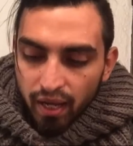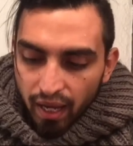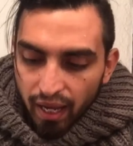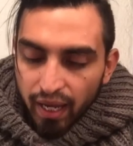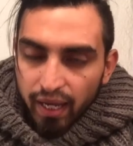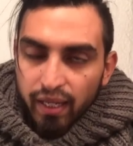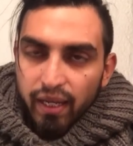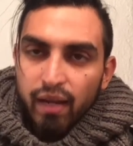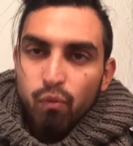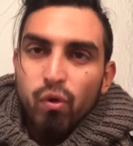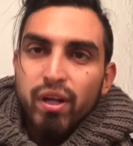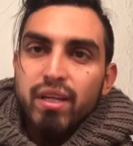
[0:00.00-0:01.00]

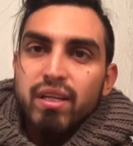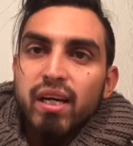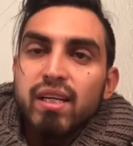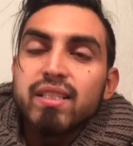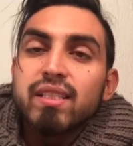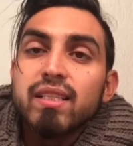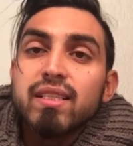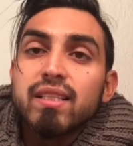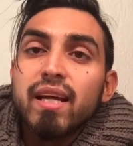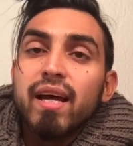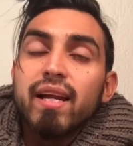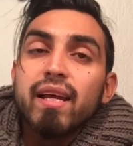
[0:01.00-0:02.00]
And what it does is
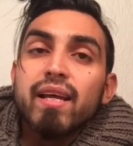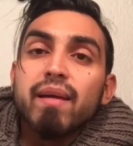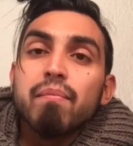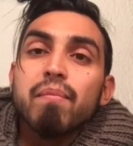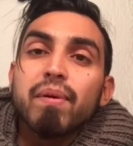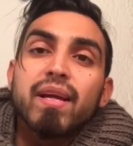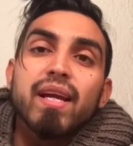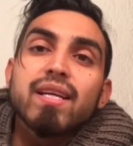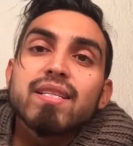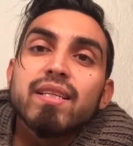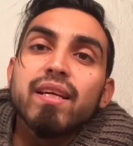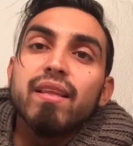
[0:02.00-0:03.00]
that it
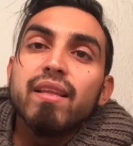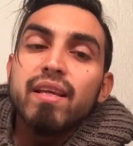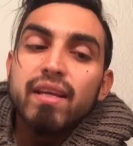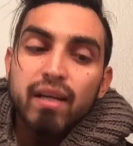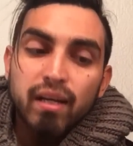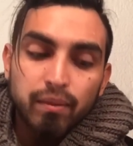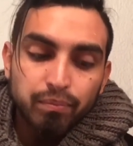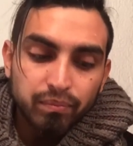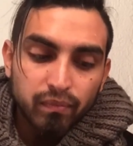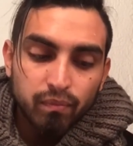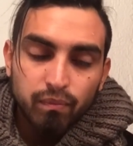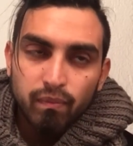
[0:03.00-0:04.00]
kicks in the
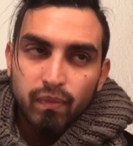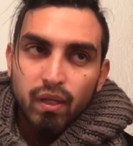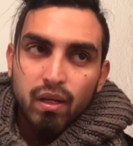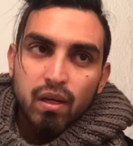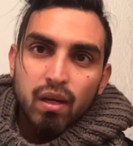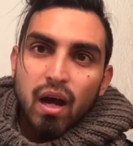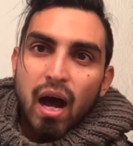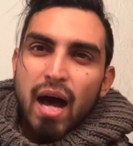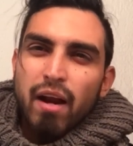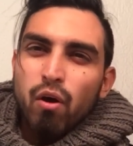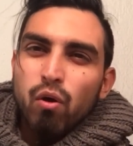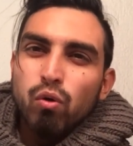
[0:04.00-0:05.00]

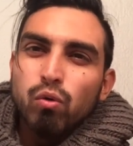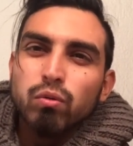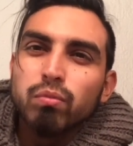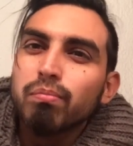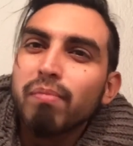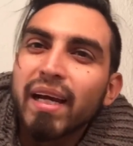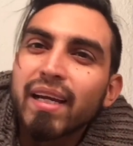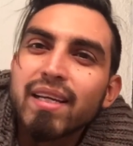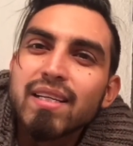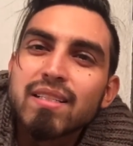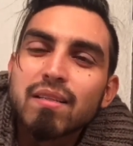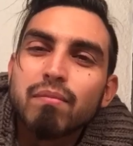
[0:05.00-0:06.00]
auto
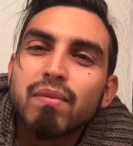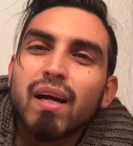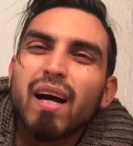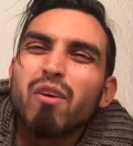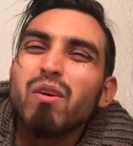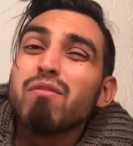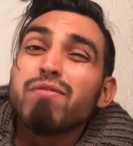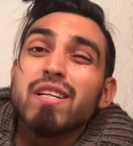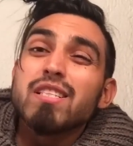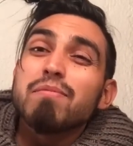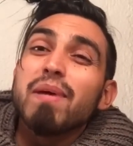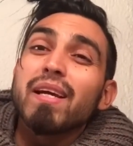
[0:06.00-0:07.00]

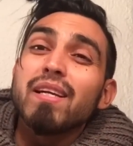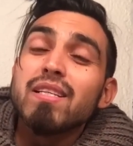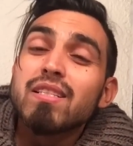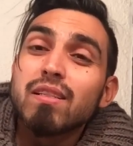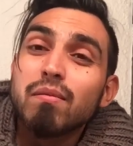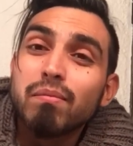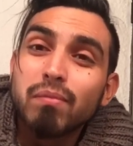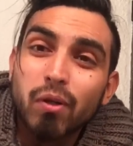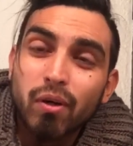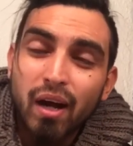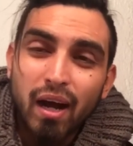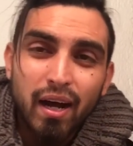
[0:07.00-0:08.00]
defense mechanism,
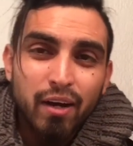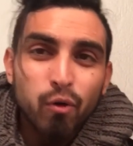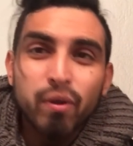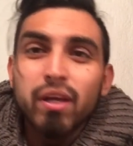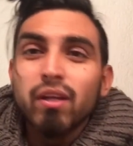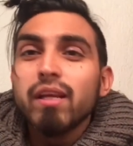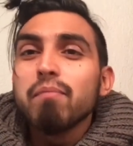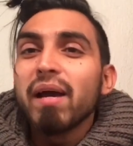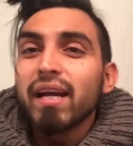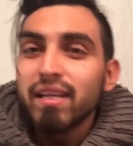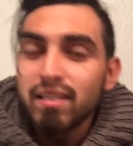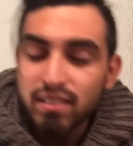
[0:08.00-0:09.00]
or auto healing
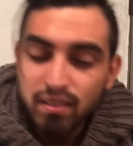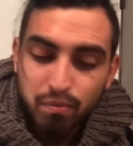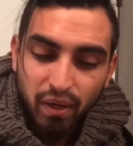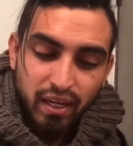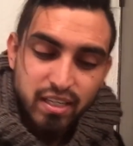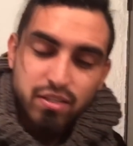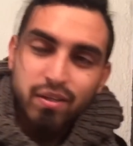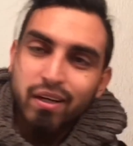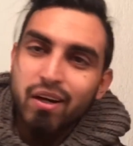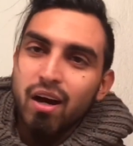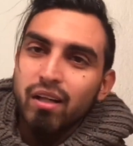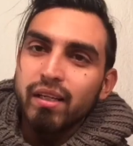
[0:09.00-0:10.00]
mechanism, I guess you could
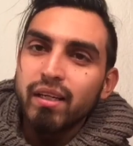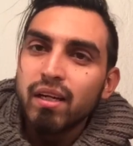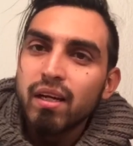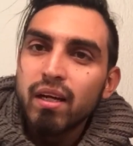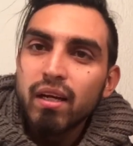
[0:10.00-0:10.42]
call it,